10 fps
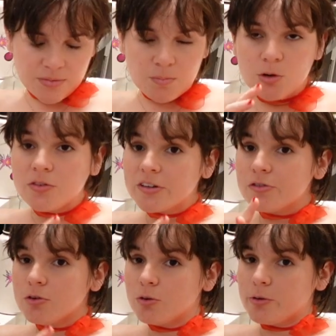Moving
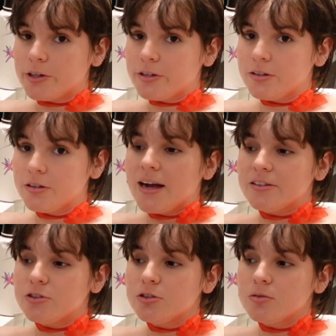forward, I
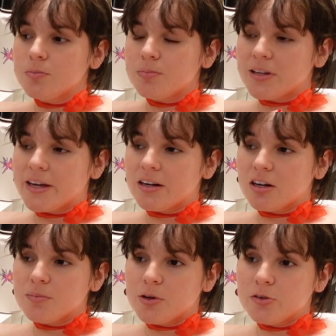do plan
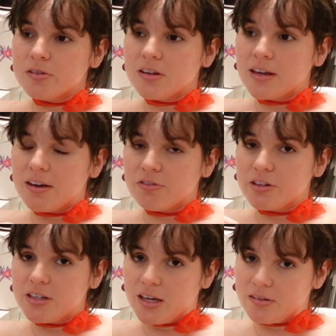on posting every
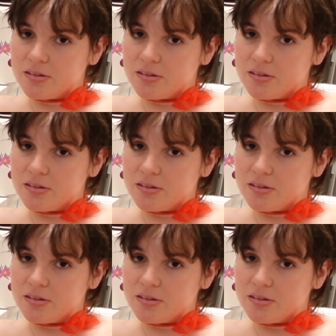day